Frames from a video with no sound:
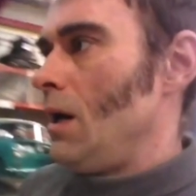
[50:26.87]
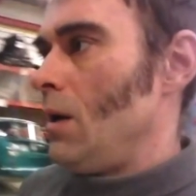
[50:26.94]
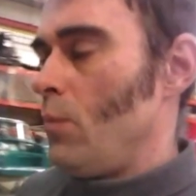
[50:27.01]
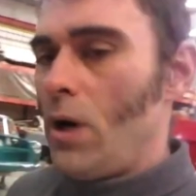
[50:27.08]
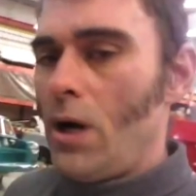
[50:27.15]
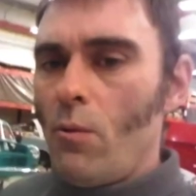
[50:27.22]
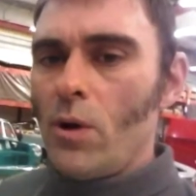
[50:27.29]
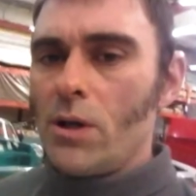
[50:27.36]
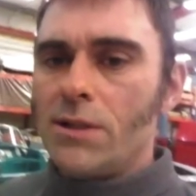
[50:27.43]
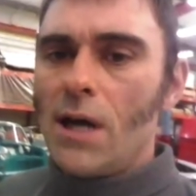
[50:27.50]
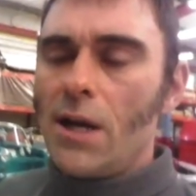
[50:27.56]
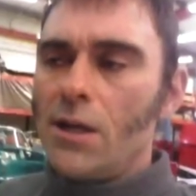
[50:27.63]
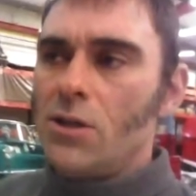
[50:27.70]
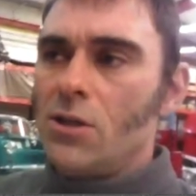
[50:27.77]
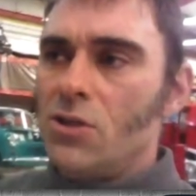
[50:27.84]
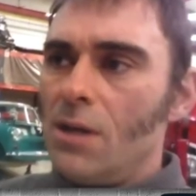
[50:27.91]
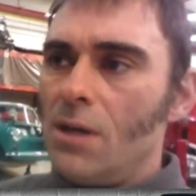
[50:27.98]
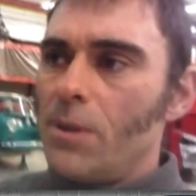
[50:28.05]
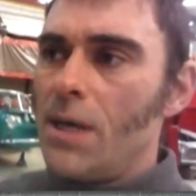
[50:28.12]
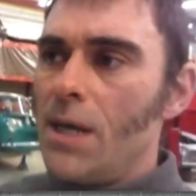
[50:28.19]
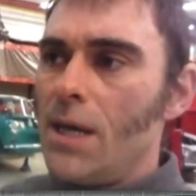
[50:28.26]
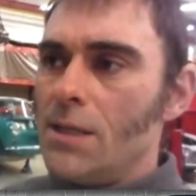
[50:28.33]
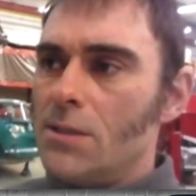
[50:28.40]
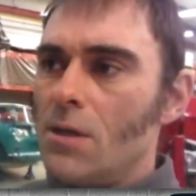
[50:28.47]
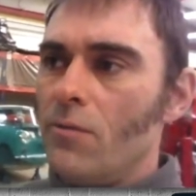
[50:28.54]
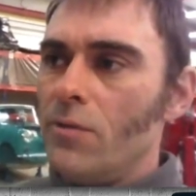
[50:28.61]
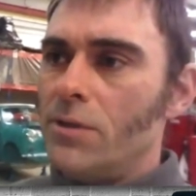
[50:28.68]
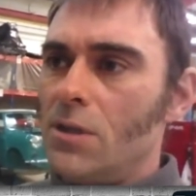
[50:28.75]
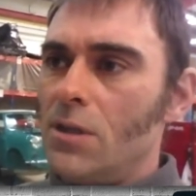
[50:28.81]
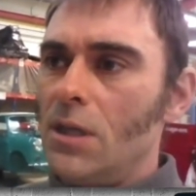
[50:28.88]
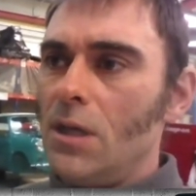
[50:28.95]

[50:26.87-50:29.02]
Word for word: And we're, we're starting to ship kits over to the